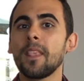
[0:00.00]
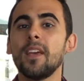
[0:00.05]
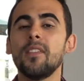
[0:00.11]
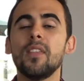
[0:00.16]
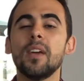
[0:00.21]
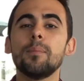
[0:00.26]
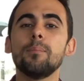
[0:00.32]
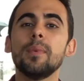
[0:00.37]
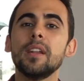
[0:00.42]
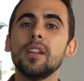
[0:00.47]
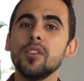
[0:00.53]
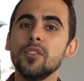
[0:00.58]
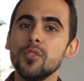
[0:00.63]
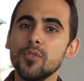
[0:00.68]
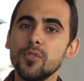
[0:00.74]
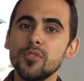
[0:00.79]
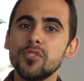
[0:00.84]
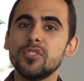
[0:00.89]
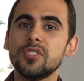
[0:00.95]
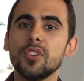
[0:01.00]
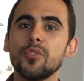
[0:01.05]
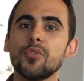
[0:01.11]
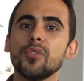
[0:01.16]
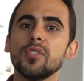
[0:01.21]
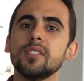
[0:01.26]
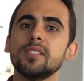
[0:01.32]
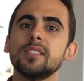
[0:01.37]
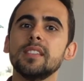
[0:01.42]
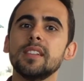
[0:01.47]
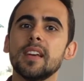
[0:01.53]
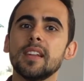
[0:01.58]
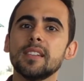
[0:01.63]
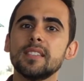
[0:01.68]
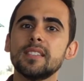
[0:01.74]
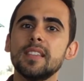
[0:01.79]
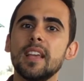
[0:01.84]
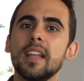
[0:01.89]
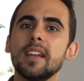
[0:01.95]
And that made a huge difference in
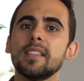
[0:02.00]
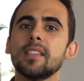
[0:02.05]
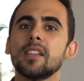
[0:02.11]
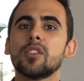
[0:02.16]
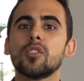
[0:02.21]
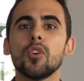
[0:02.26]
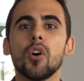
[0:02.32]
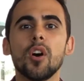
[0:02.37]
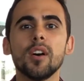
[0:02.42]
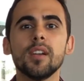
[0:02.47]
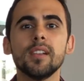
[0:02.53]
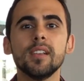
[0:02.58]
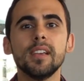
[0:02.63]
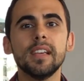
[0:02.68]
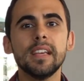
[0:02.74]
understanding that God